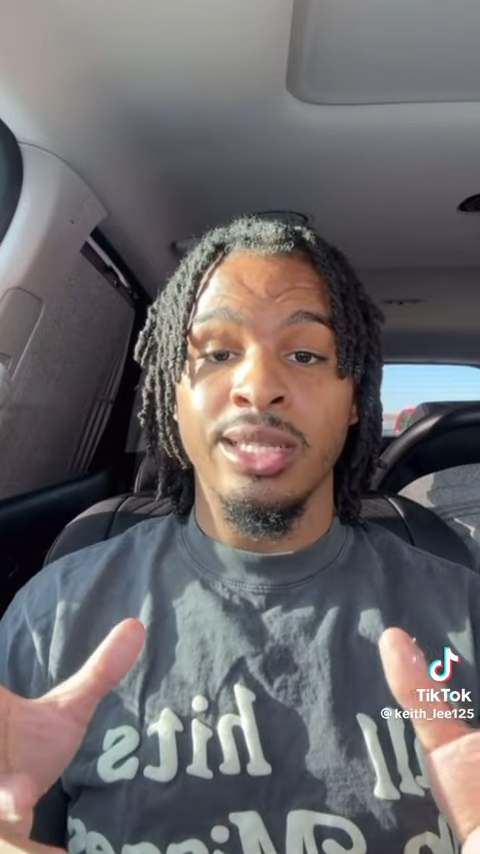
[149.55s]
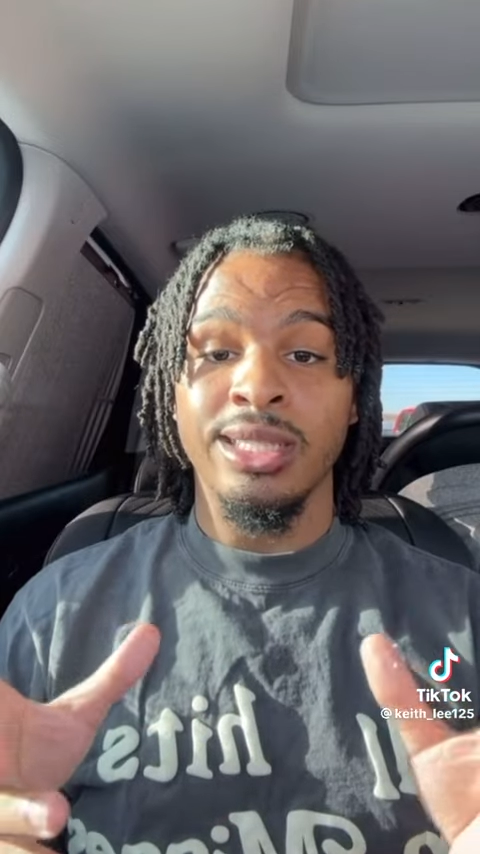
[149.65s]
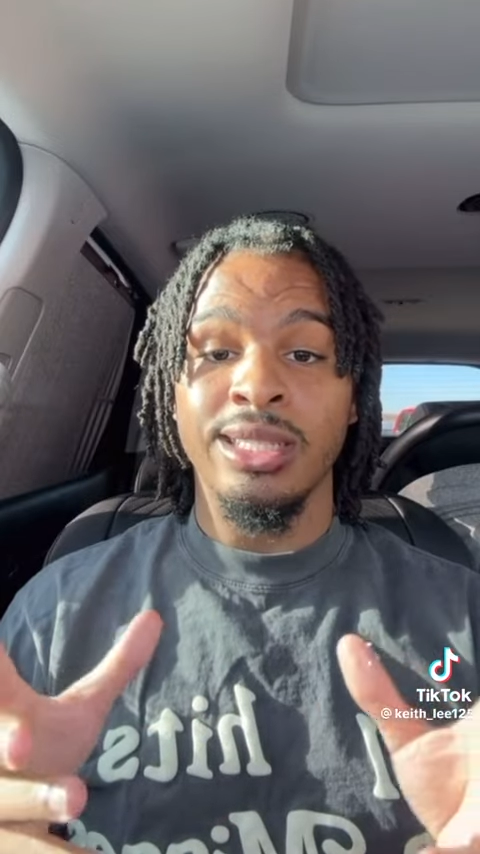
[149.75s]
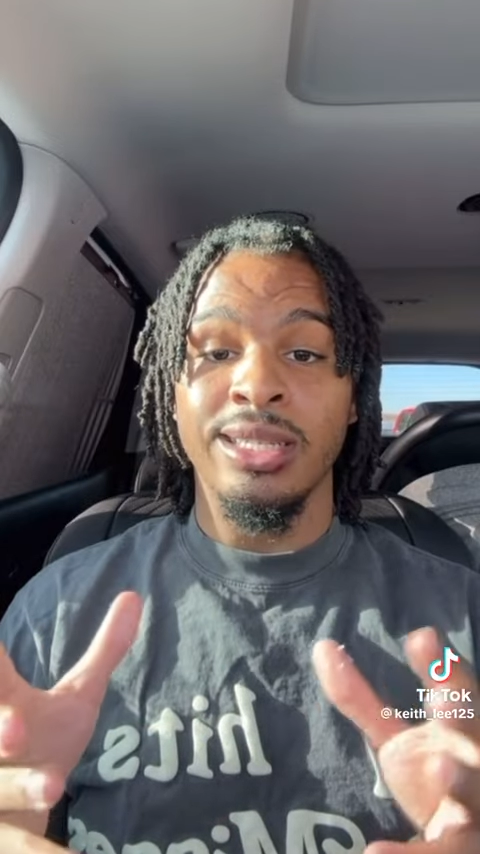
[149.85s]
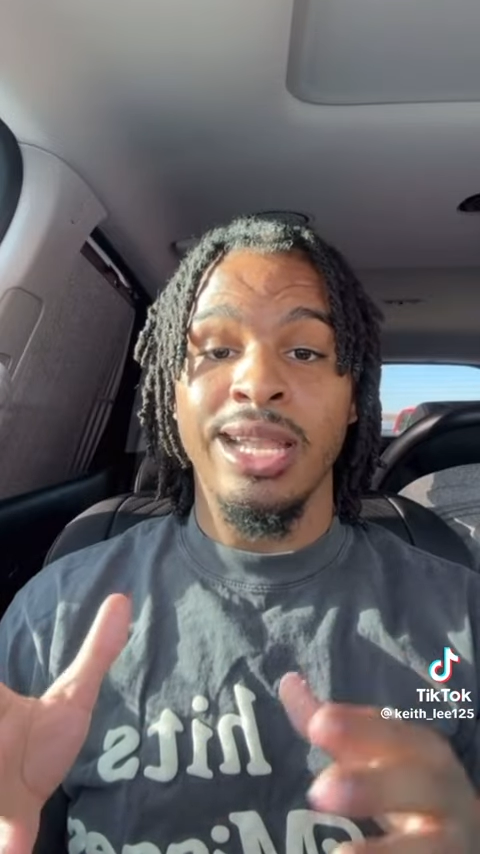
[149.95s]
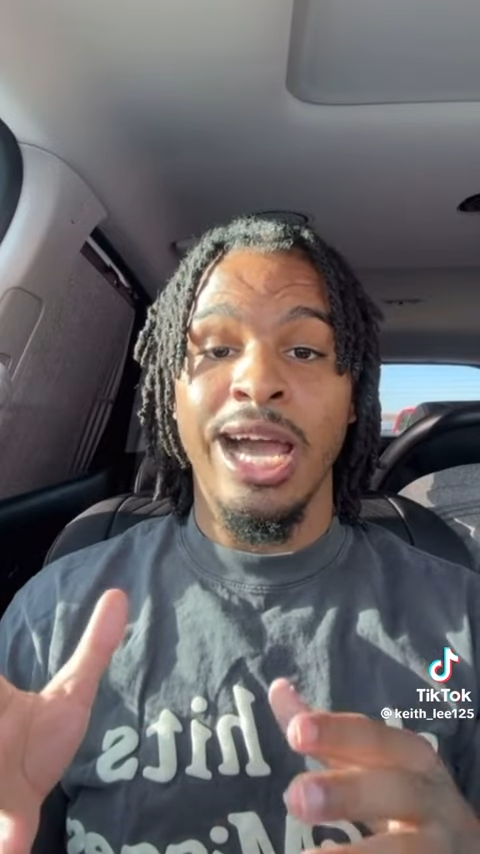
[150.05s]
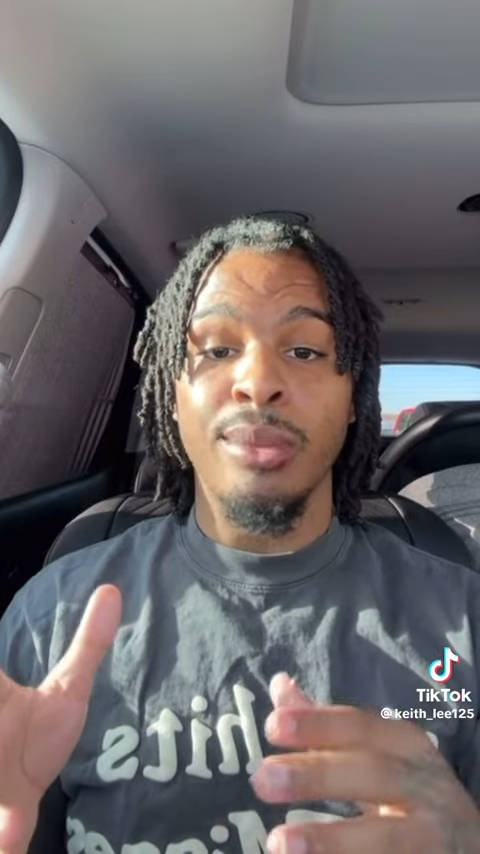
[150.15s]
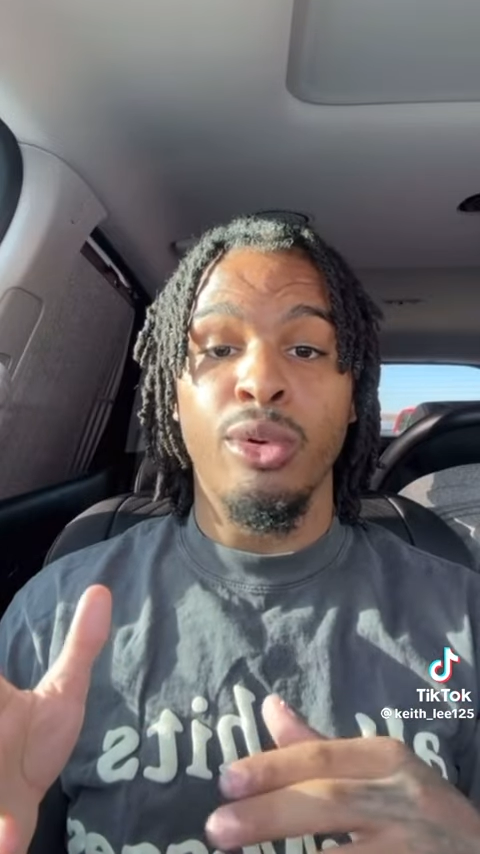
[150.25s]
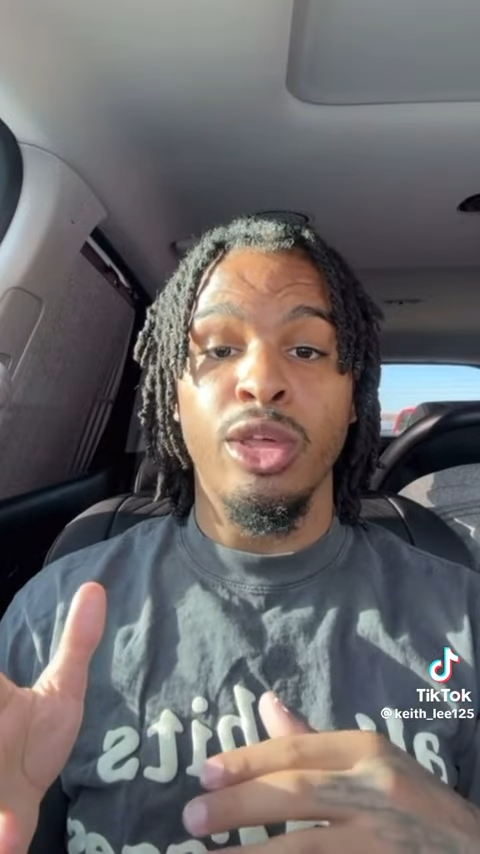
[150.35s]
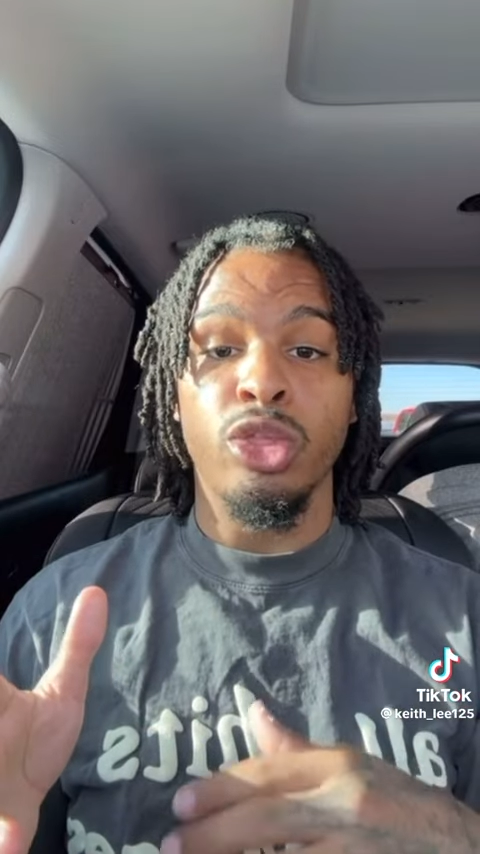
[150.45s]
because it's a
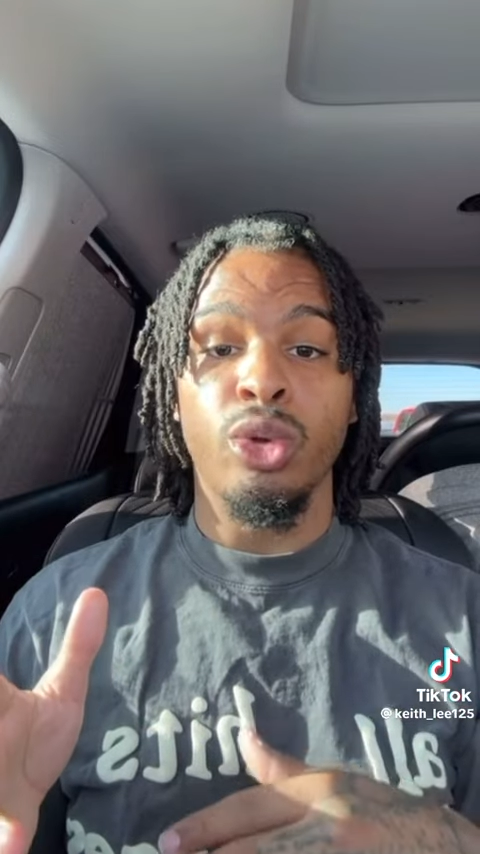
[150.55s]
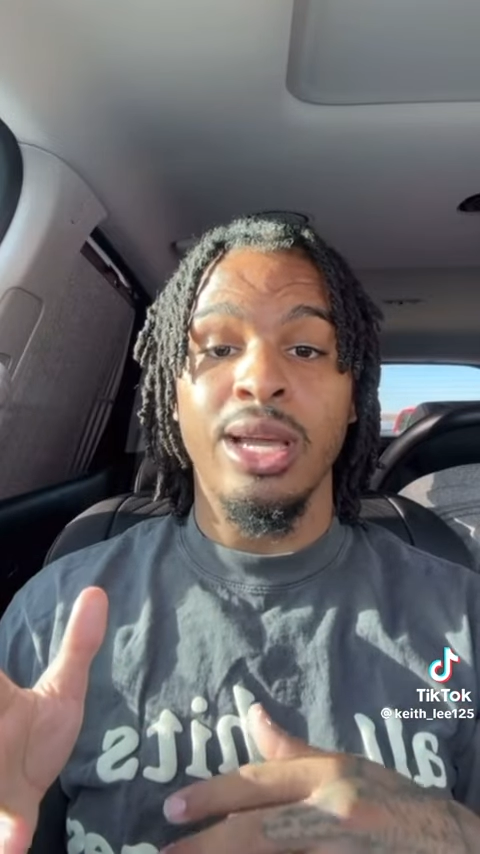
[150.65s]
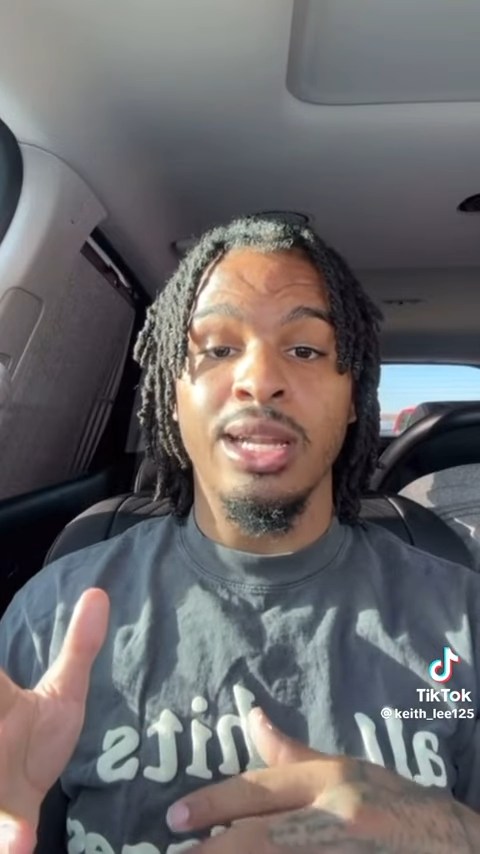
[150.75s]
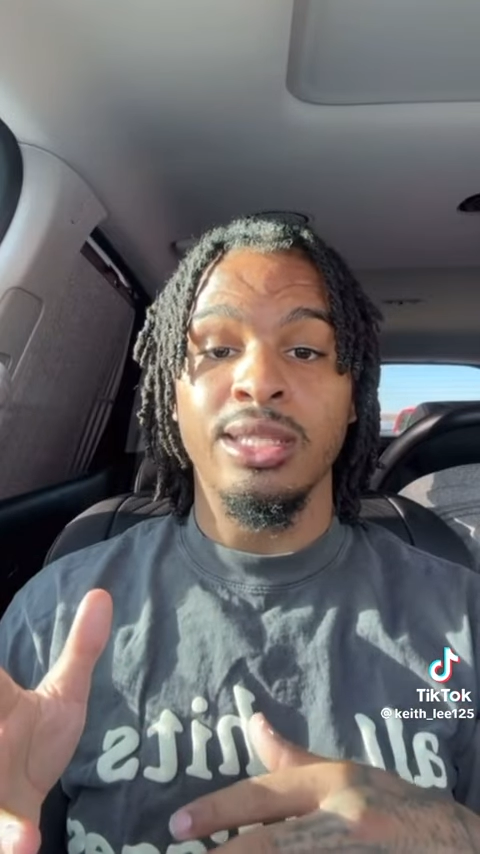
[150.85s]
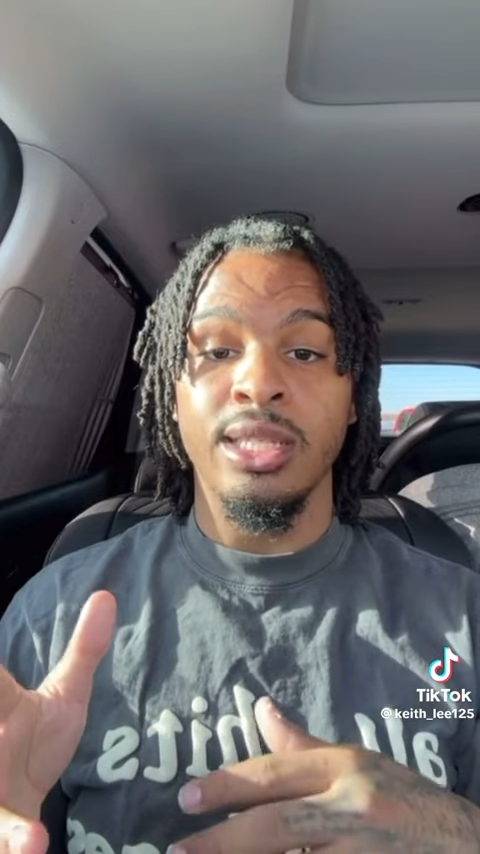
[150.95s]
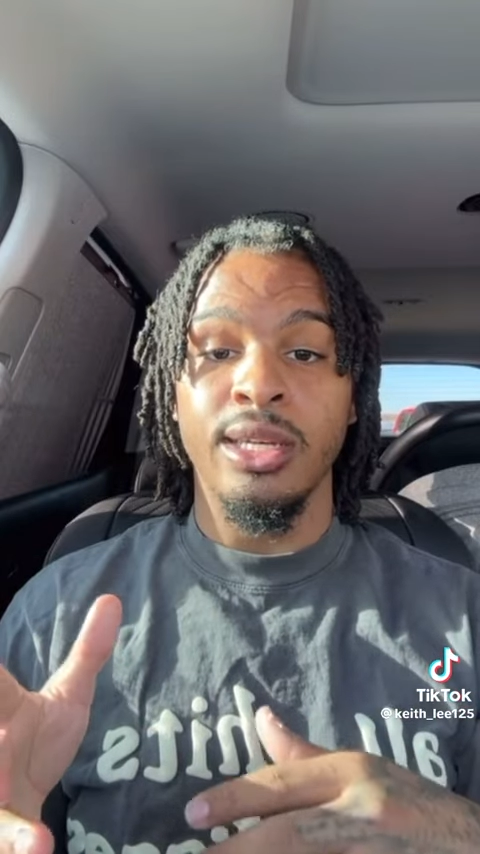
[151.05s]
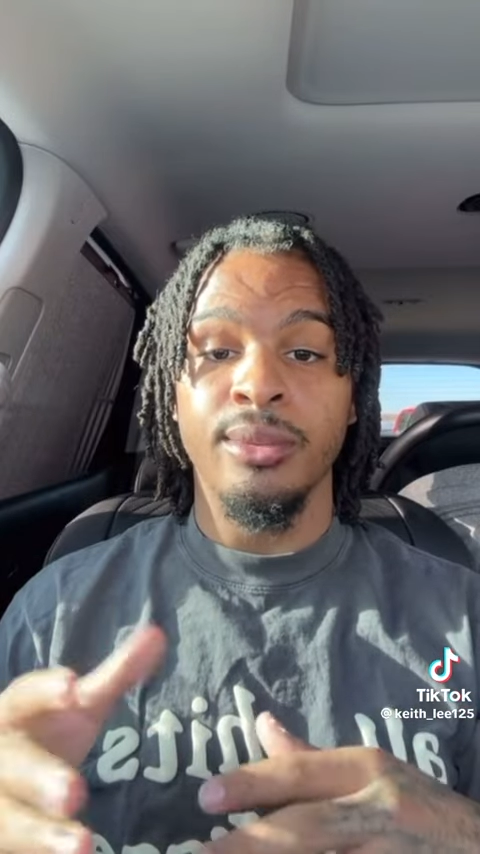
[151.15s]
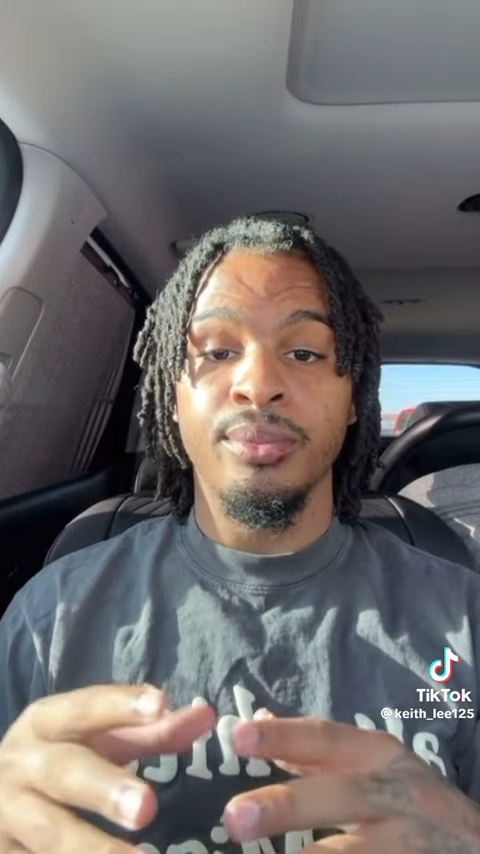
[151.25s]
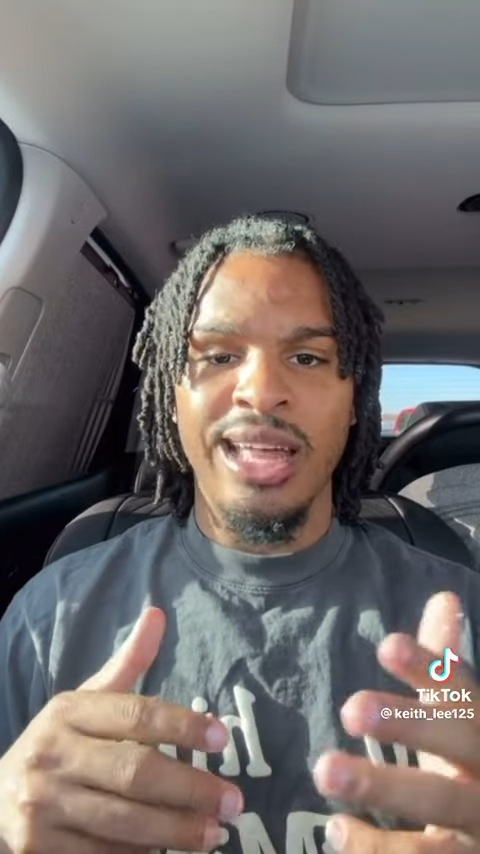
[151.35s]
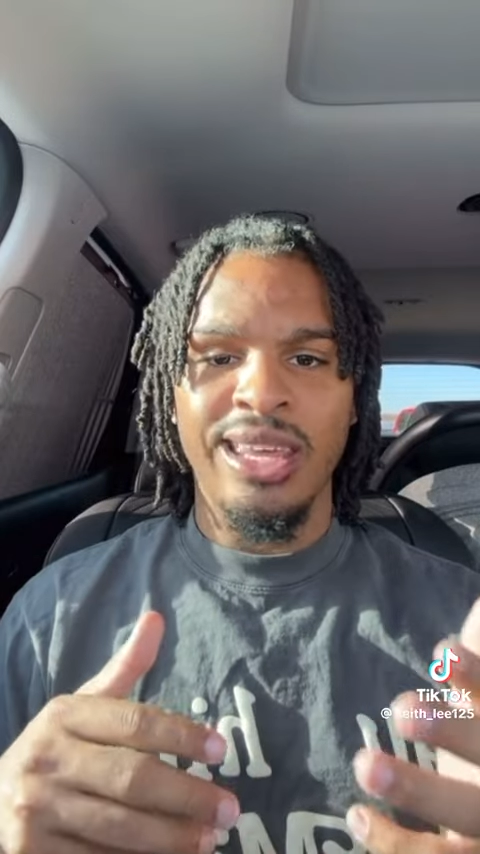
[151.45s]
9.3 out of 10.